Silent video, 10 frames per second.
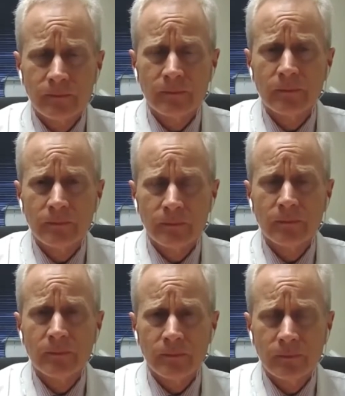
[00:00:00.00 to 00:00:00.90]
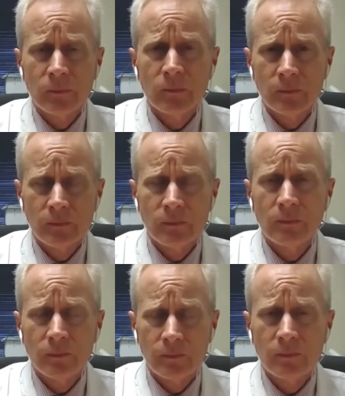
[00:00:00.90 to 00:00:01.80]

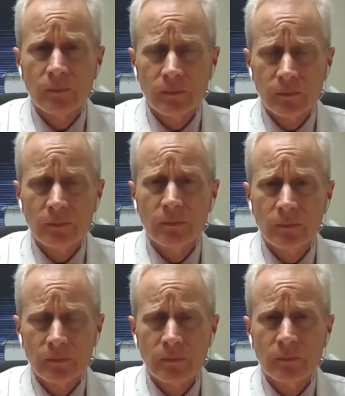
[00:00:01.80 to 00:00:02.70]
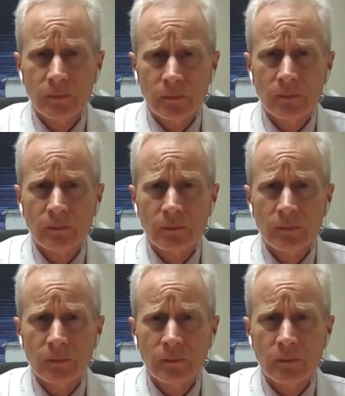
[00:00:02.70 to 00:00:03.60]

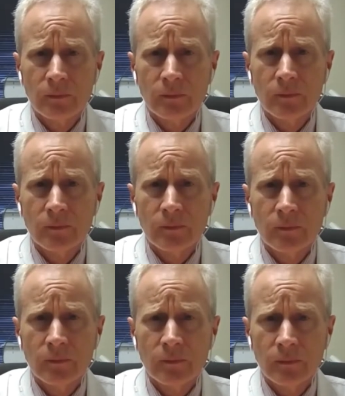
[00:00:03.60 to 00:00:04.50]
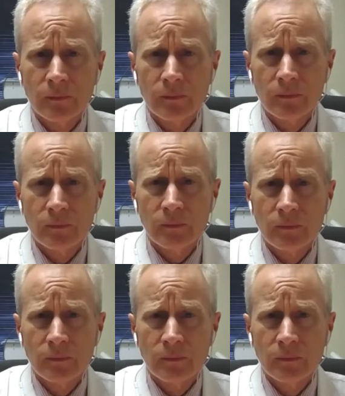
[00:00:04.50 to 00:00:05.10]
(not speaking)